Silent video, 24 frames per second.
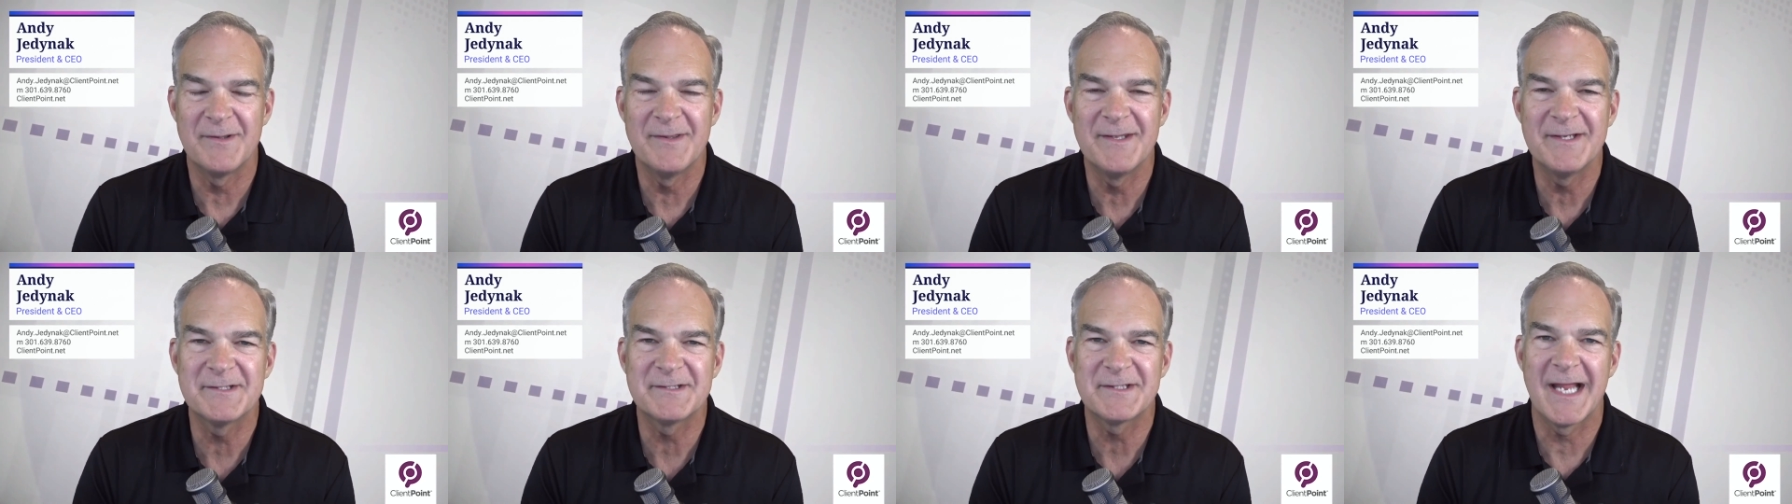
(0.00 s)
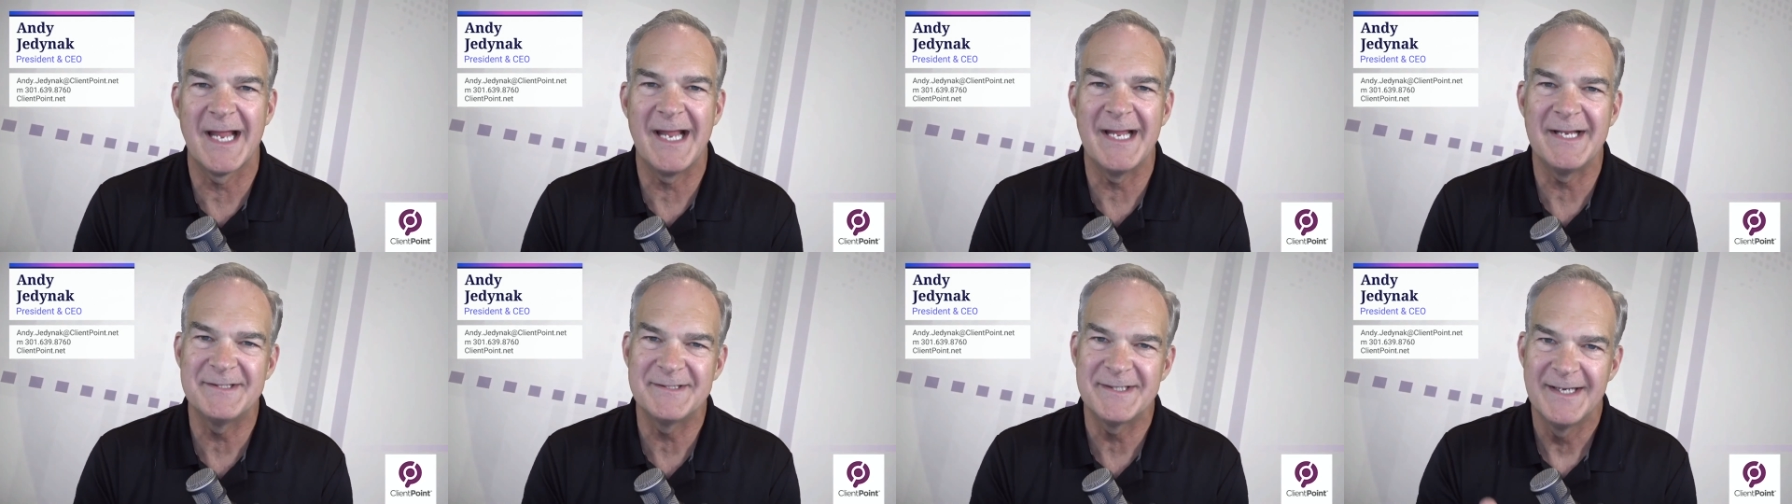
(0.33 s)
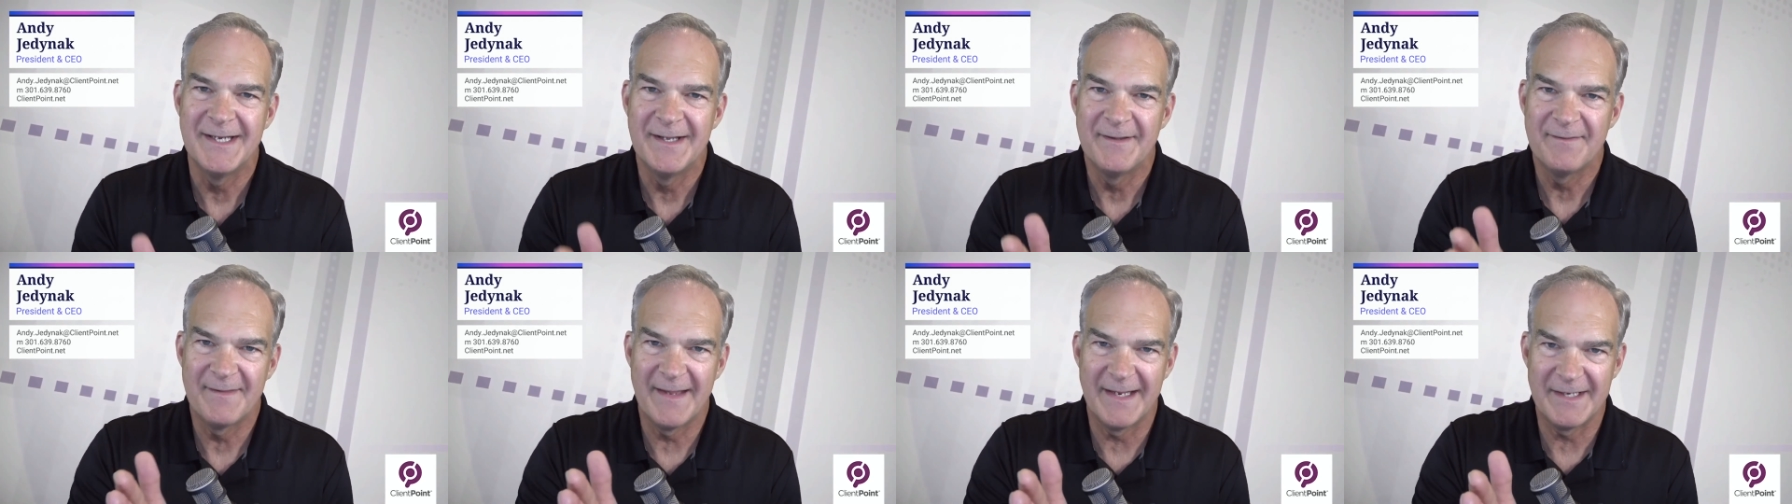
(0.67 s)
In this case,
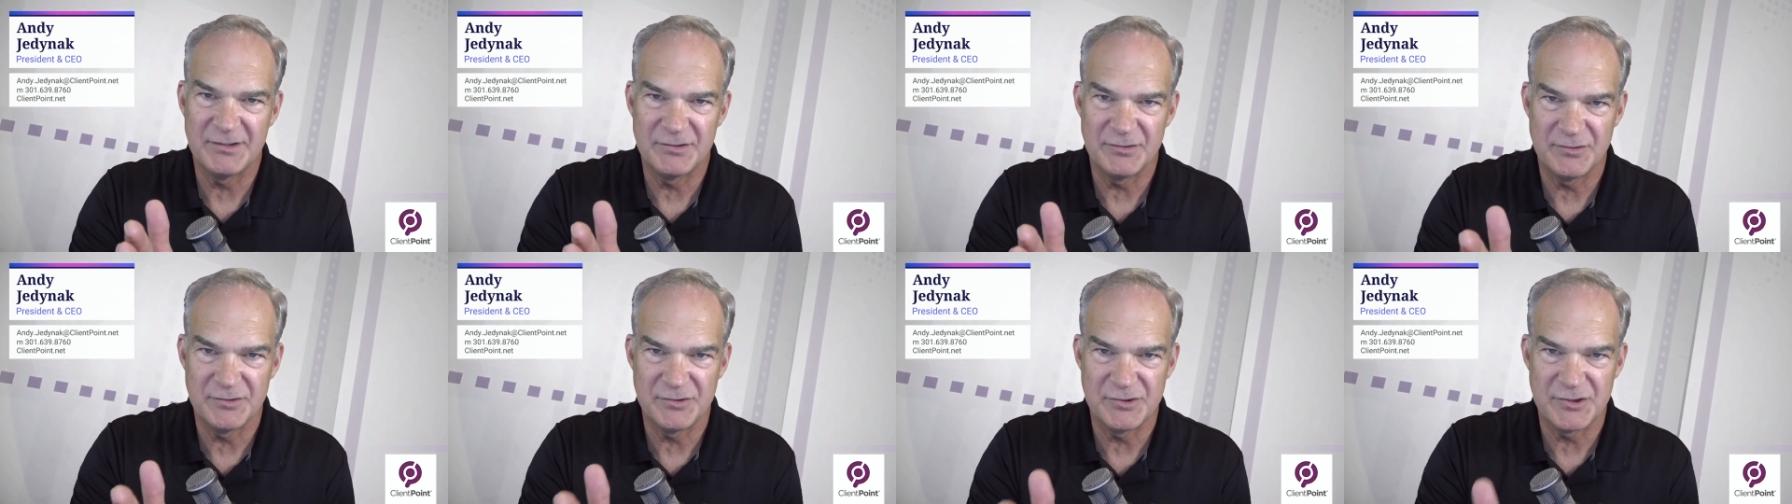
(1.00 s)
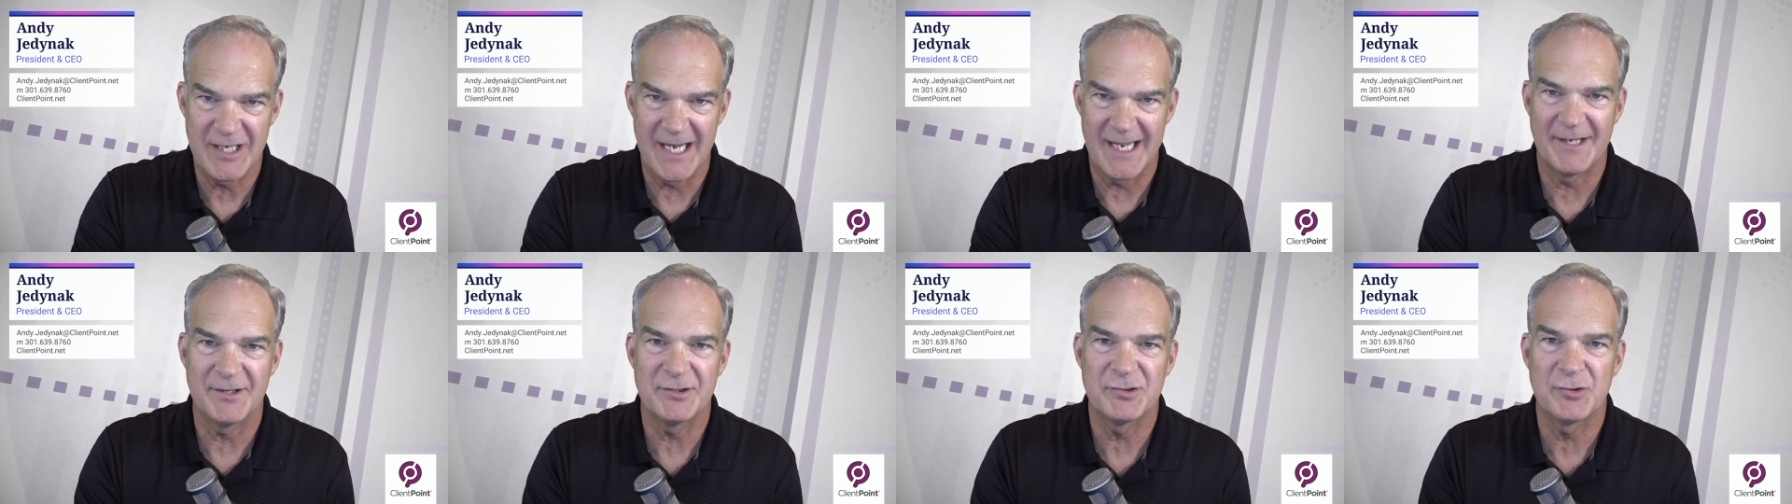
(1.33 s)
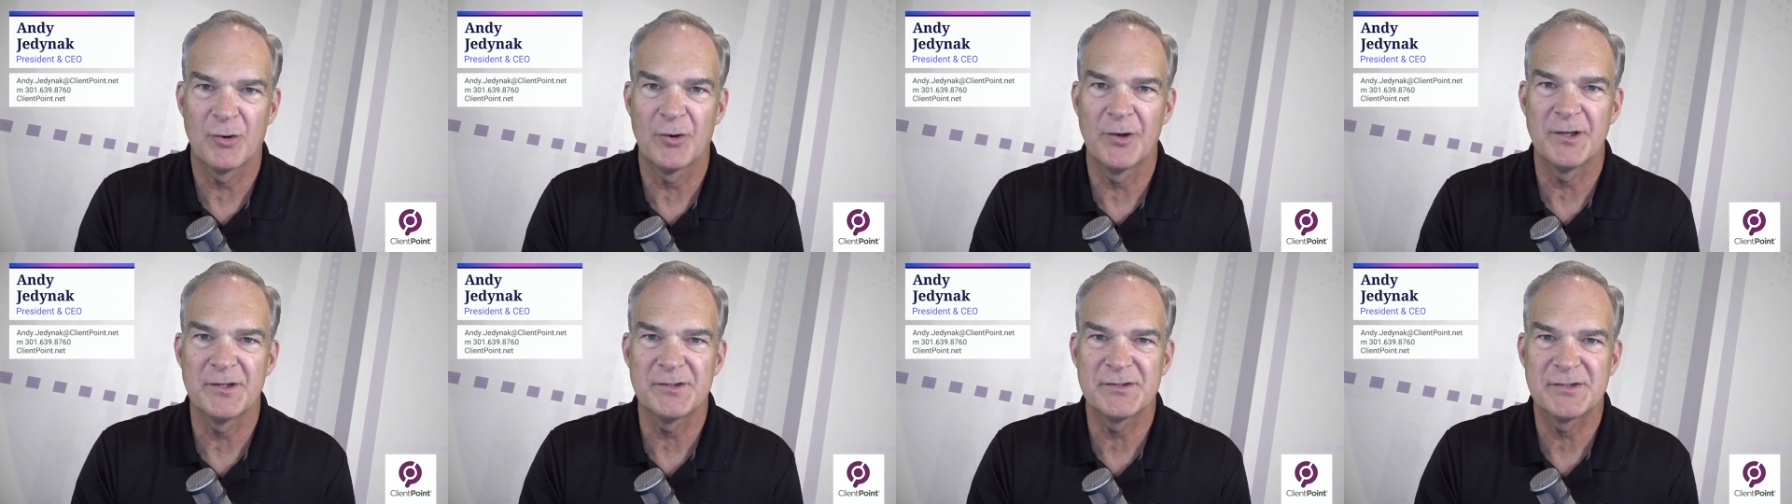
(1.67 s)
they do
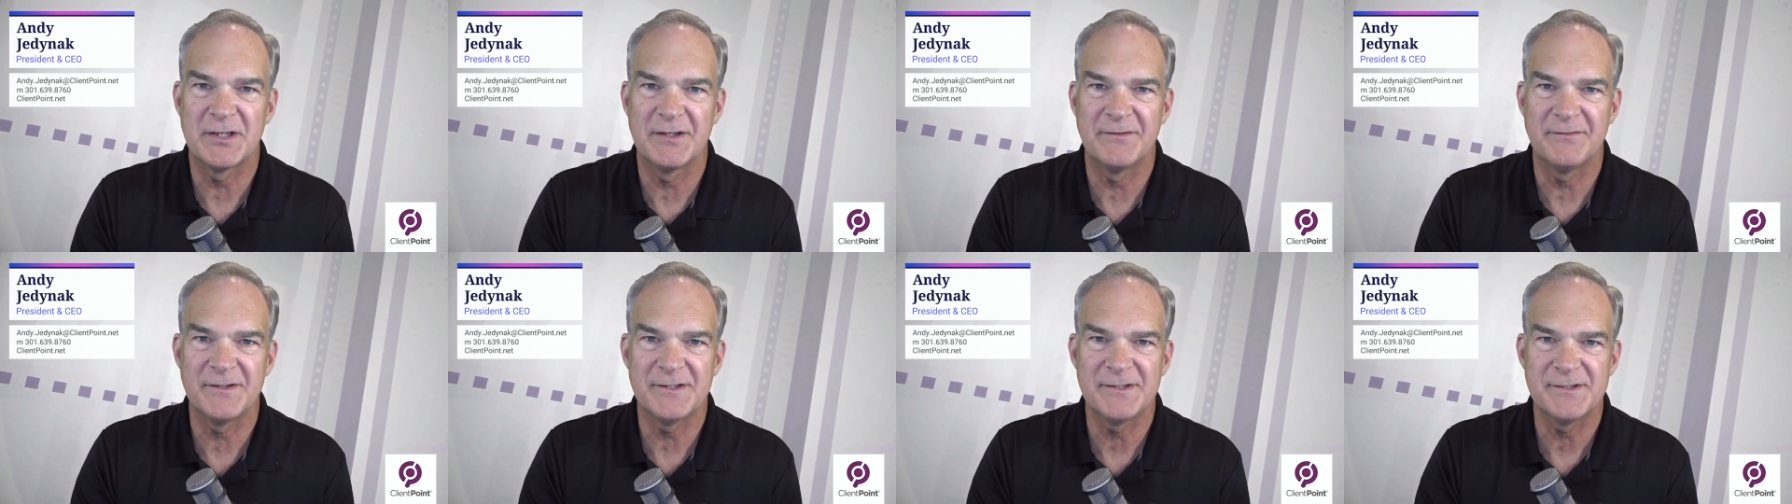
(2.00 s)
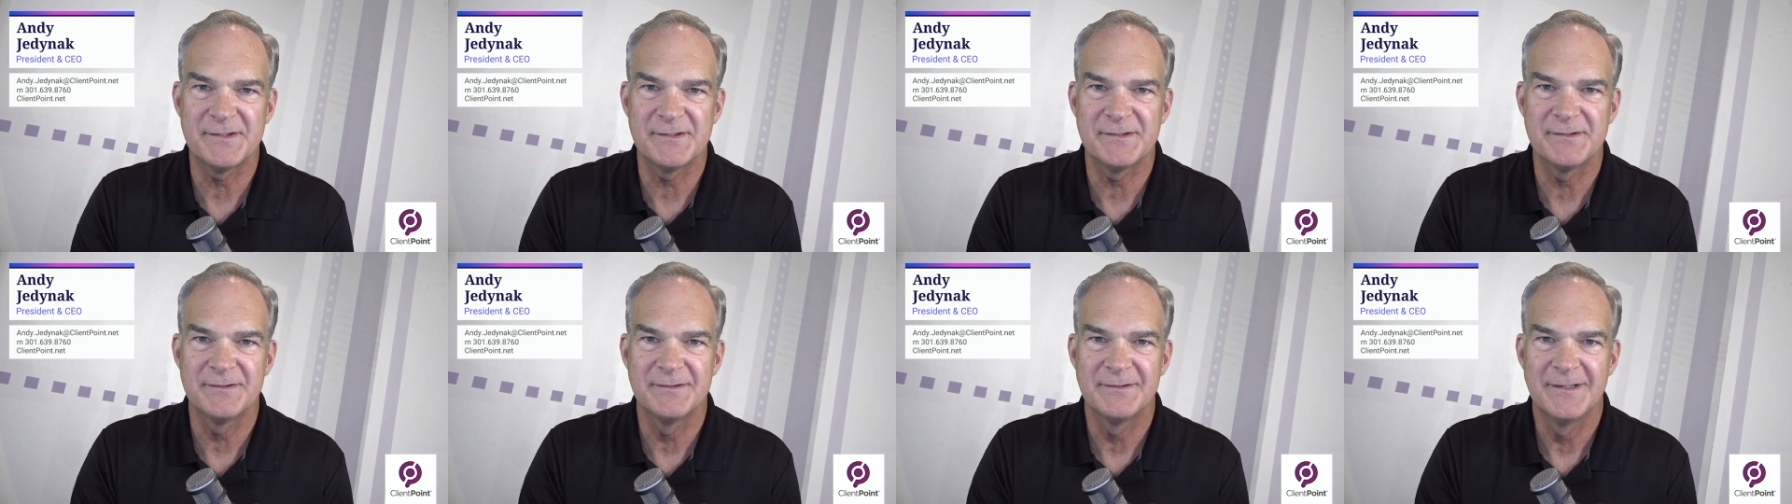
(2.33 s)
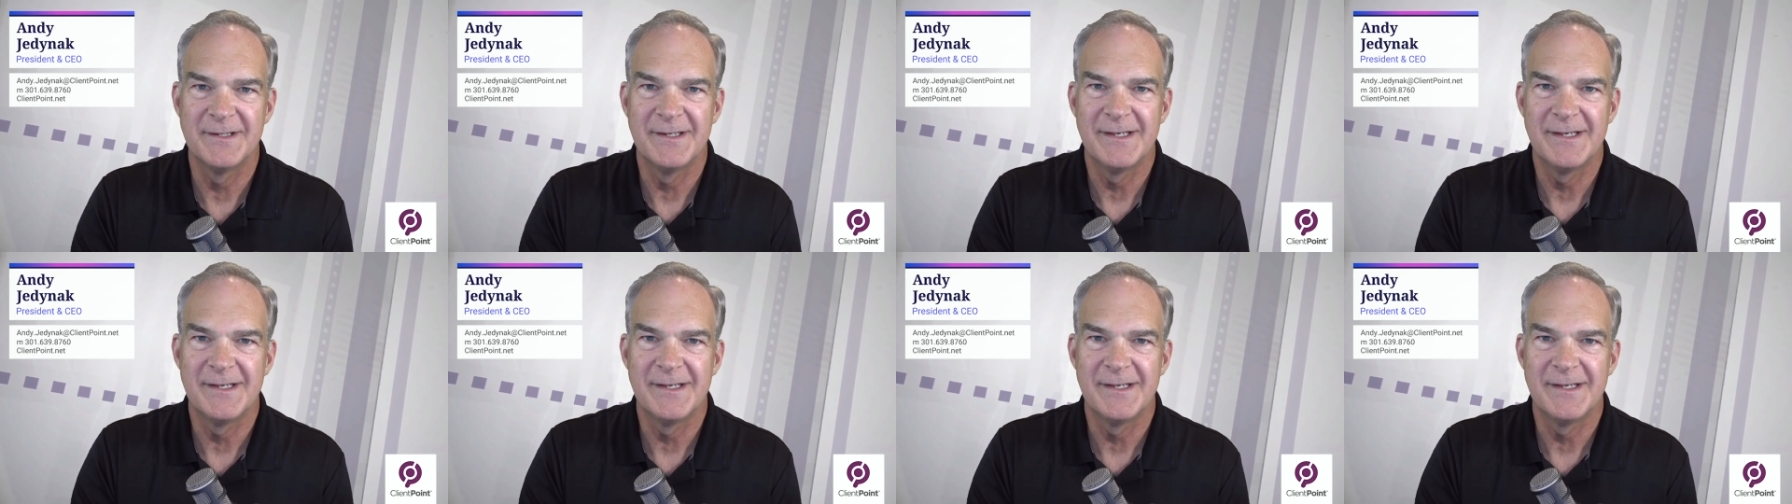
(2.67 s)
janitorial service